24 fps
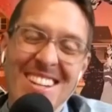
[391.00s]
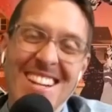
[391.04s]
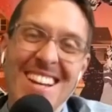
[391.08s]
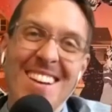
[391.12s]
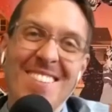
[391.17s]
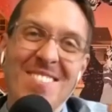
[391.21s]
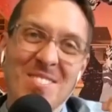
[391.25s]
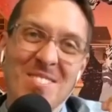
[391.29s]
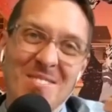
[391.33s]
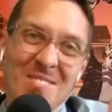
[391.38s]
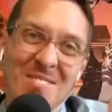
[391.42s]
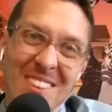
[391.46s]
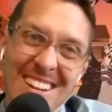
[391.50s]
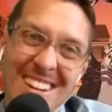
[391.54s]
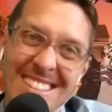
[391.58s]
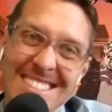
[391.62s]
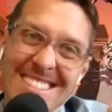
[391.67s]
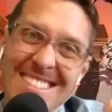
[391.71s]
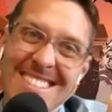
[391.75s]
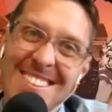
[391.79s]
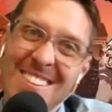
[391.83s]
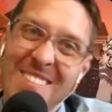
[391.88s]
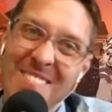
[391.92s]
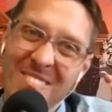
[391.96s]
drinking, which
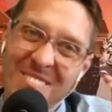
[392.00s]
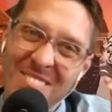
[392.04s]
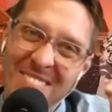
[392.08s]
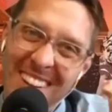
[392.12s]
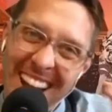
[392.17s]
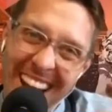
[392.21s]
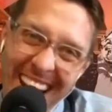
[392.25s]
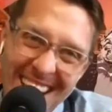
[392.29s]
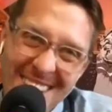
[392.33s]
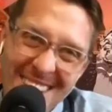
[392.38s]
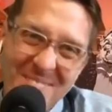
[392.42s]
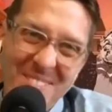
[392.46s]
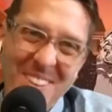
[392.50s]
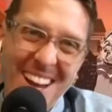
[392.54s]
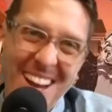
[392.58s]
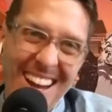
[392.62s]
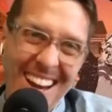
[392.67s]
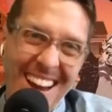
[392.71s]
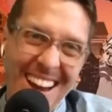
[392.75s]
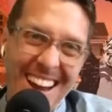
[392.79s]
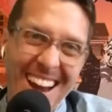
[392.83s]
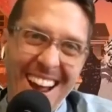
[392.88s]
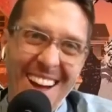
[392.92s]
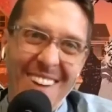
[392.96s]
means you're kind of
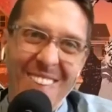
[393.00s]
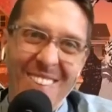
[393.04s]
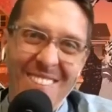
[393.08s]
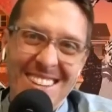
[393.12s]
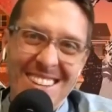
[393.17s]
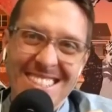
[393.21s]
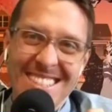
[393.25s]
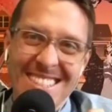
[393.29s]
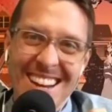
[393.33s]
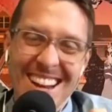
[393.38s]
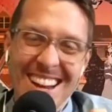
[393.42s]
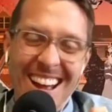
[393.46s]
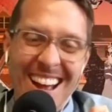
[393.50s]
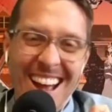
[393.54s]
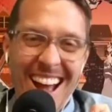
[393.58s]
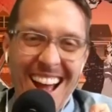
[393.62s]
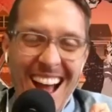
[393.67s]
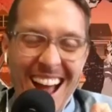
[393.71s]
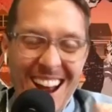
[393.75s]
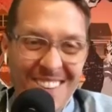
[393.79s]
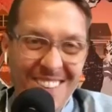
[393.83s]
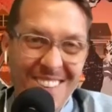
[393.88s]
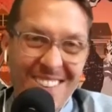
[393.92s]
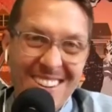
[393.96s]
planning it out, which
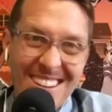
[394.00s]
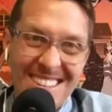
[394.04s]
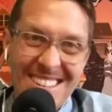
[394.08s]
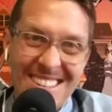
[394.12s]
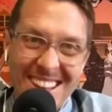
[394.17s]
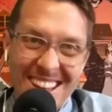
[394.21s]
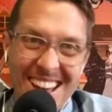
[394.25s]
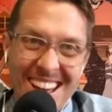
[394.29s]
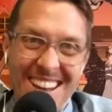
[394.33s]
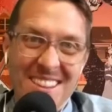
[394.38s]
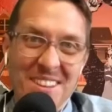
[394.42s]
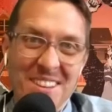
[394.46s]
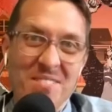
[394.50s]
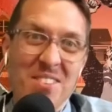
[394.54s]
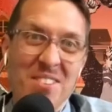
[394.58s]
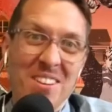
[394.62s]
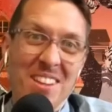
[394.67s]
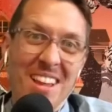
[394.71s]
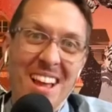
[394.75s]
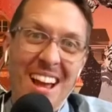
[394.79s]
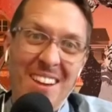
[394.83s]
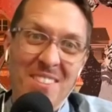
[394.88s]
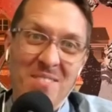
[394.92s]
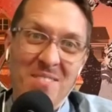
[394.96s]
I don't want to tell you how to live
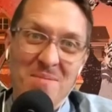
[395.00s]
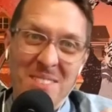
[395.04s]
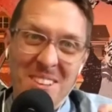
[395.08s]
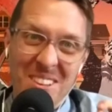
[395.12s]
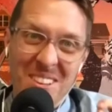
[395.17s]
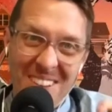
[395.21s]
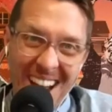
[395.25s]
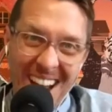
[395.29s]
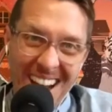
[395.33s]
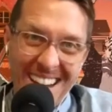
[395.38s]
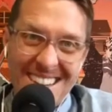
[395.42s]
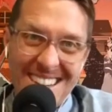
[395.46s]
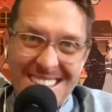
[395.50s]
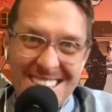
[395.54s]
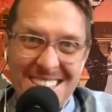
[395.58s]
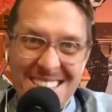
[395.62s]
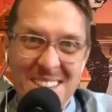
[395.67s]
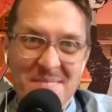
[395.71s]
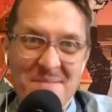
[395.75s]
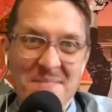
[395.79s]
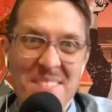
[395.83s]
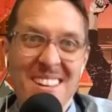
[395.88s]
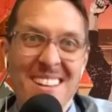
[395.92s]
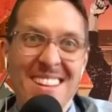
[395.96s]
your life, but you kind of
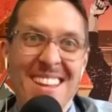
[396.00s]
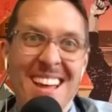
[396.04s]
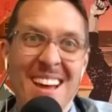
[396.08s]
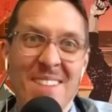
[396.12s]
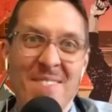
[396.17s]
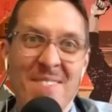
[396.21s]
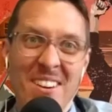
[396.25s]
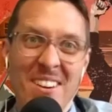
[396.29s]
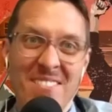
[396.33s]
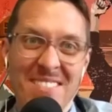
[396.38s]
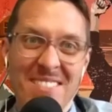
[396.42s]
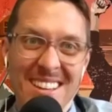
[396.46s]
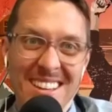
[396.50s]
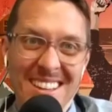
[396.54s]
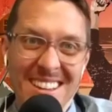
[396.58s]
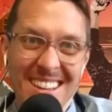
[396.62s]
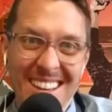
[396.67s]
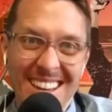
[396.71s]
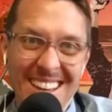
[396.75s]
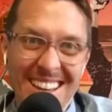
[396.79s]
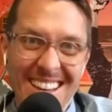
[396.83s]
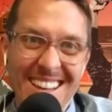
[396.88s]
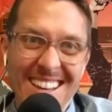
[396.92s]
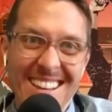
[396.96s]
just admitted that
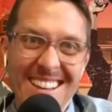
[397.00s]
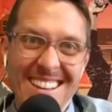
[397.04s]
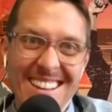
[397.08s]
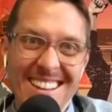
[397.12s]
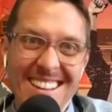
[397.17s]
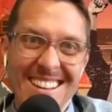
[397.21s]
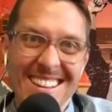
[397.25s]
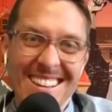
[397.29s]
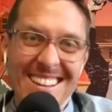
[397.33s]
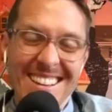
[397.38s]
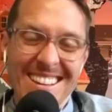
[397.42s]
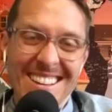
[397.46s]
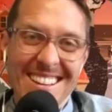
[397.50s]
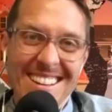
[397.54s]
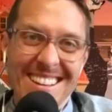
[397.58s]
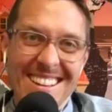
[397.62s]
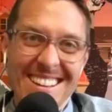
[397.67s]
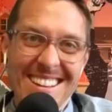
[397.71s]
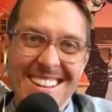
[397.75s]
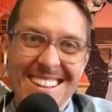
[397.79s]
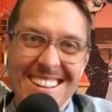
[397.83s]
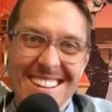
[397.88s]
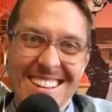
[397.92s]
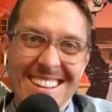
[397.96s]
publicly. So, ladies and
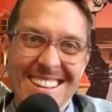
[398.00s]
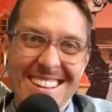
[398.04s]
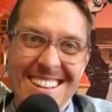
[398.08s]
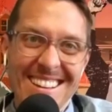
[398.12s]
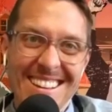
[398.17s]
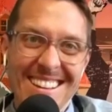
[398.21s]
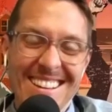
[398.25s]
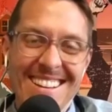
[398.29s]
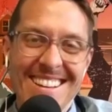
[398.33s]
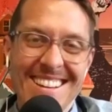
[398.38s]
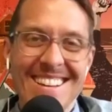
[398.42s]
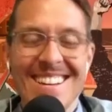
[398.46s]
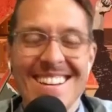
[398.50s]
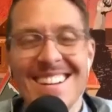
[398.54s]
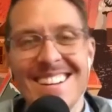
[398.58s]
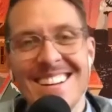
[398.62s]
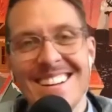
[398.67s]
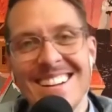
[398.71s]
gentlemen, you just come to